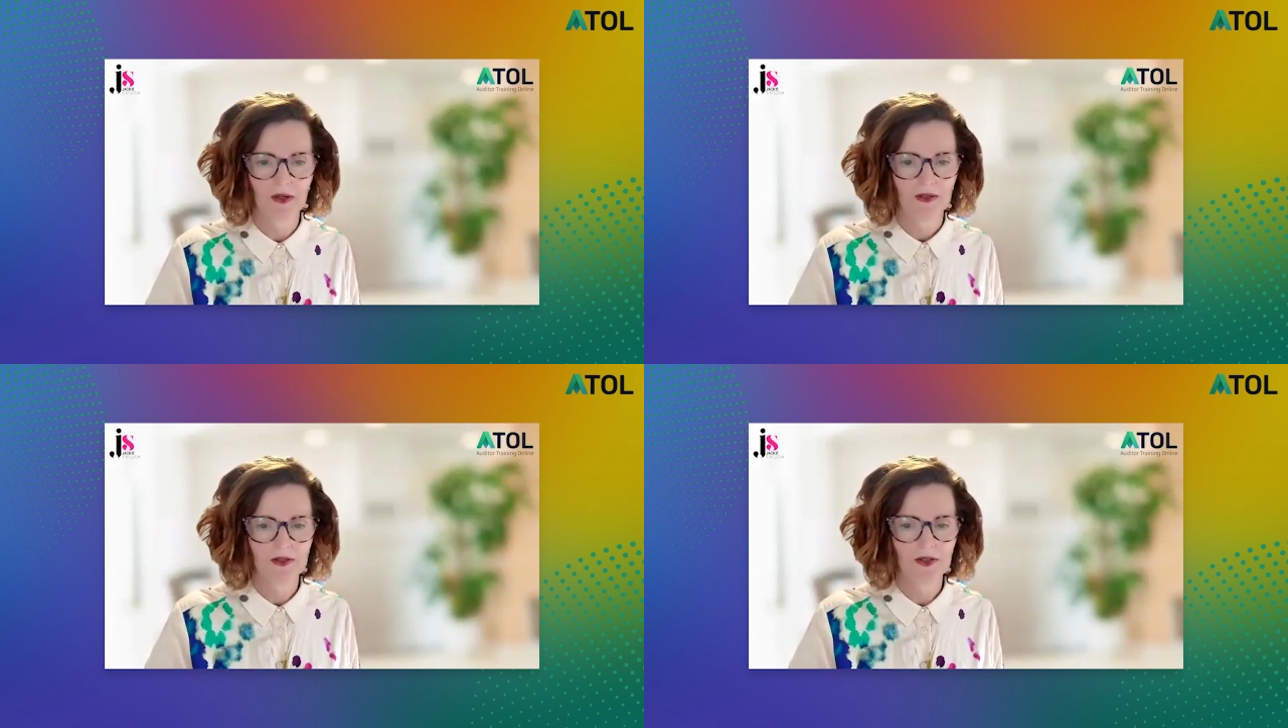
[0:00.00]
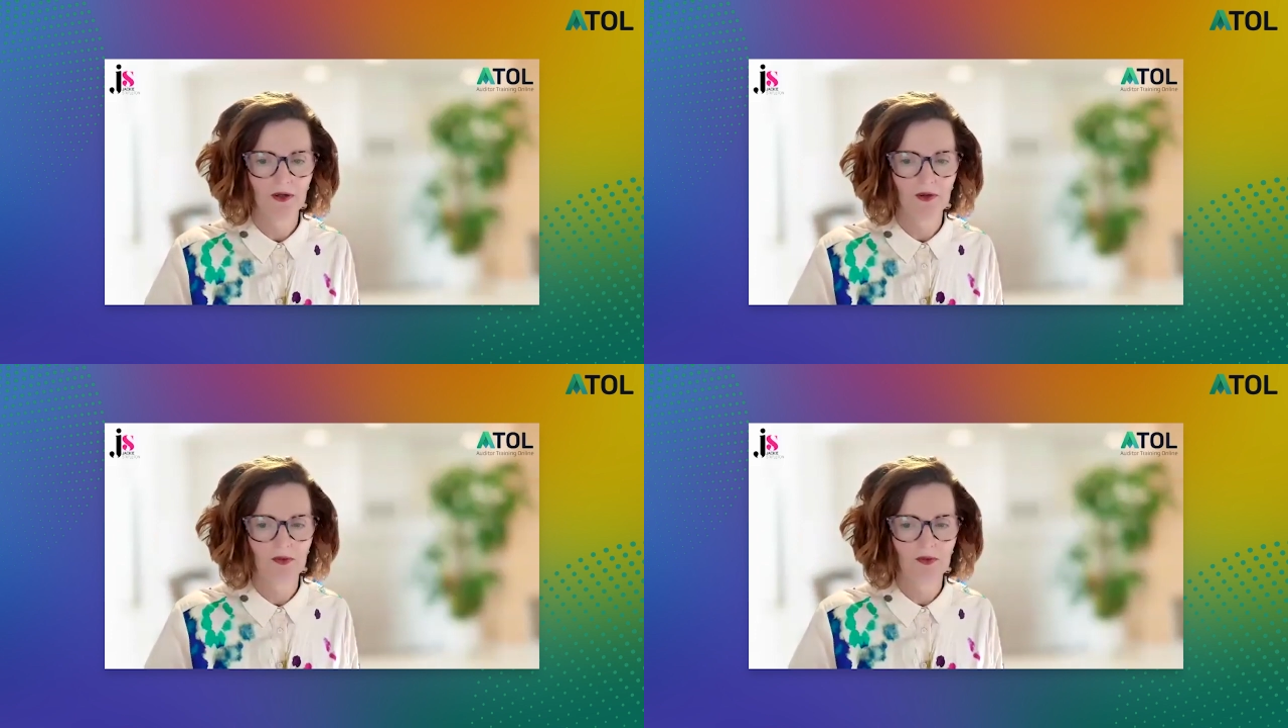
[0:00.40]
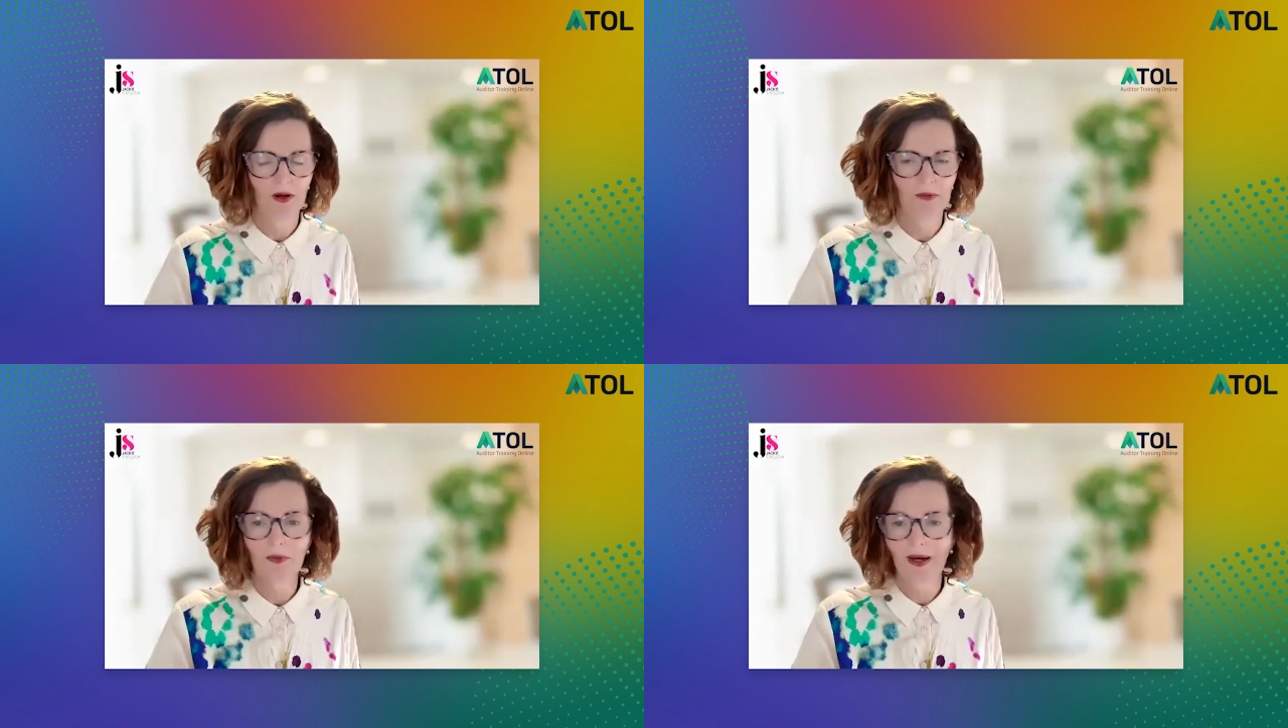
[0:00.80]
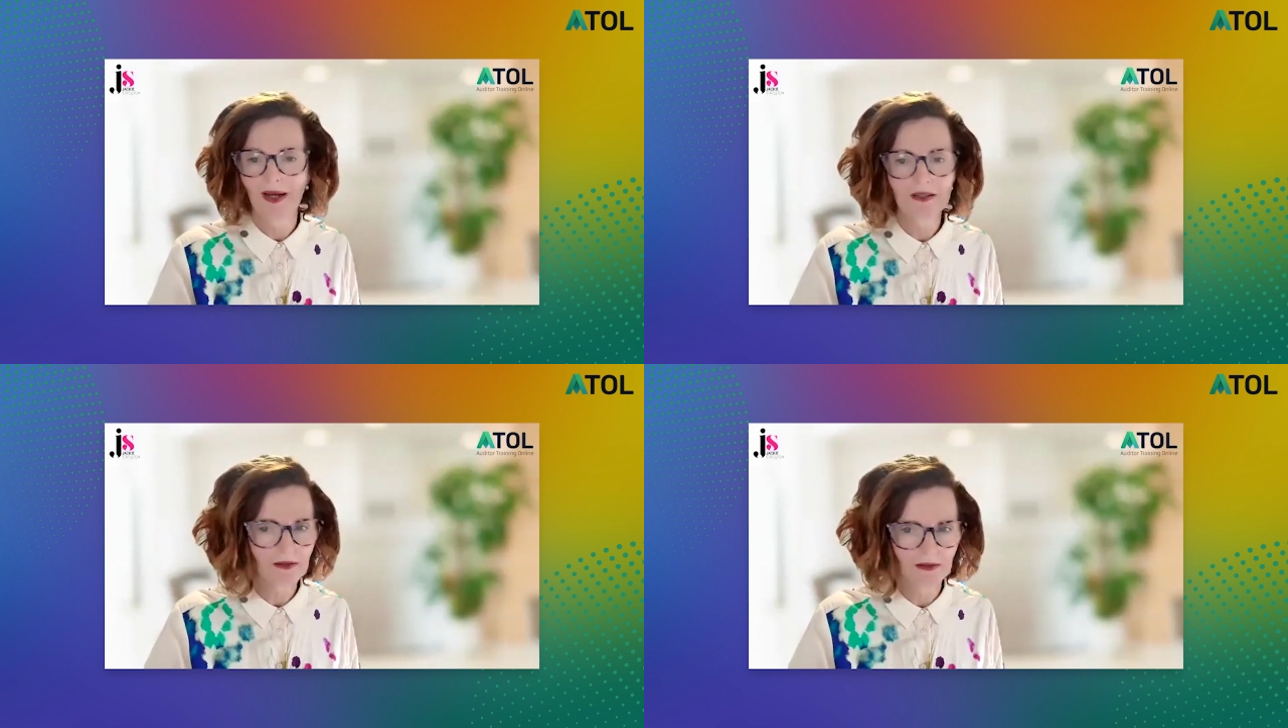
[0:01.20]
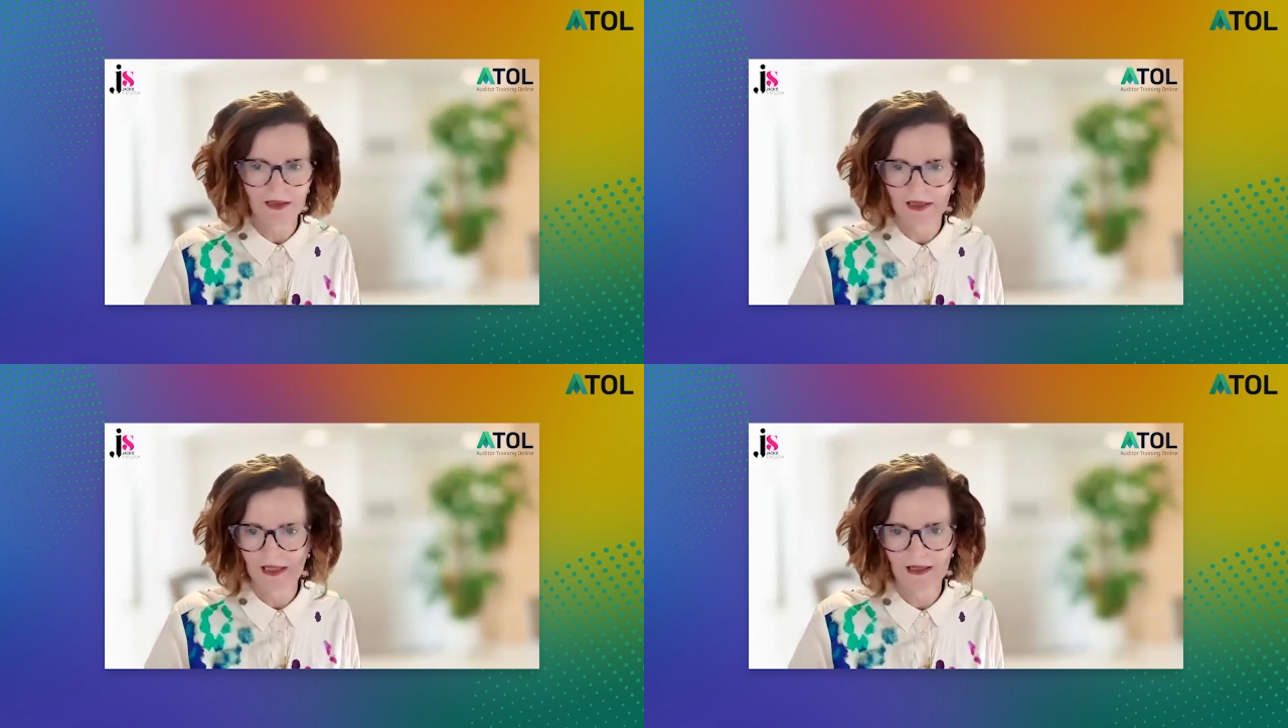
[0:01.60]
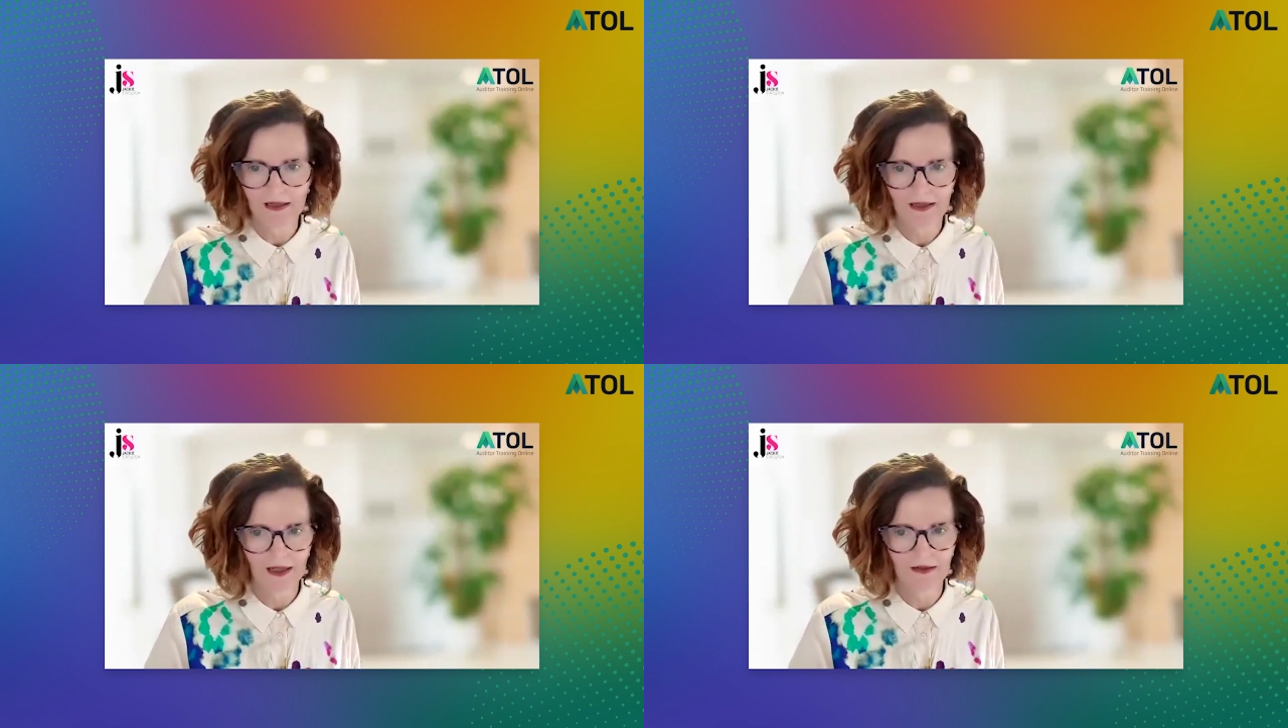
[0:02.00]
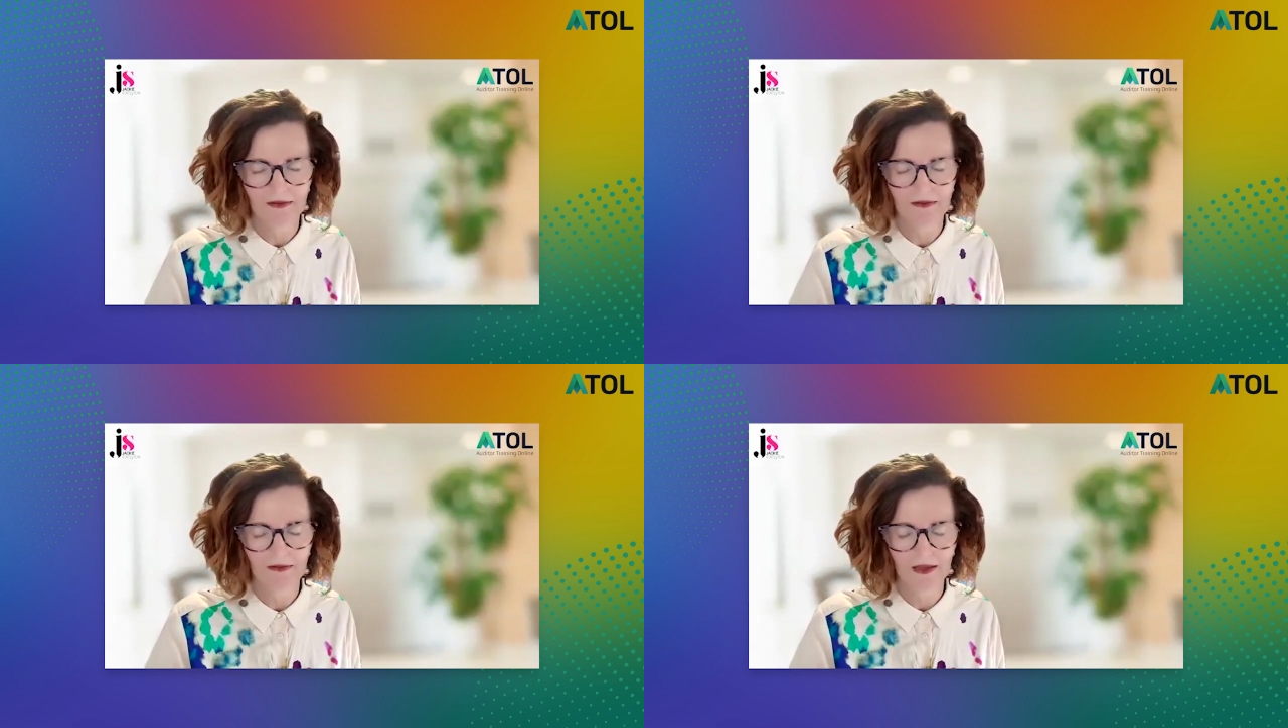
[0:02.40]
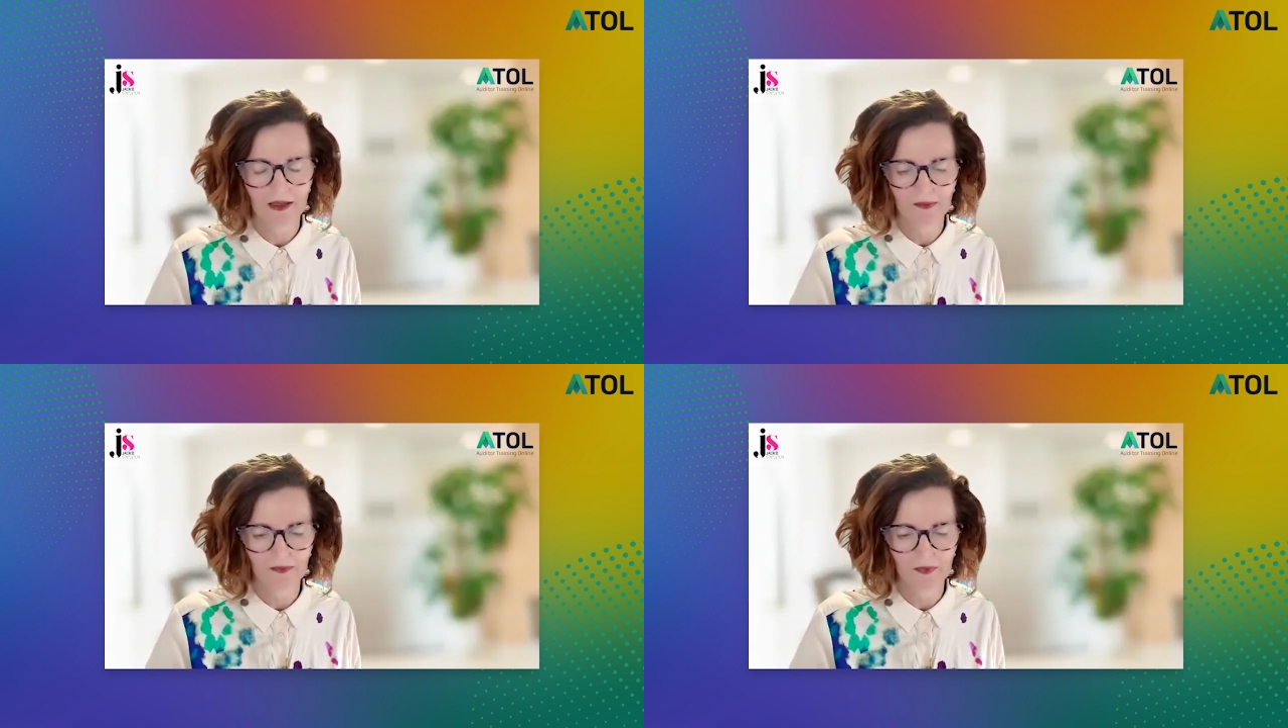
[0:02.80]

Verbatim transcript: So I regularly had um,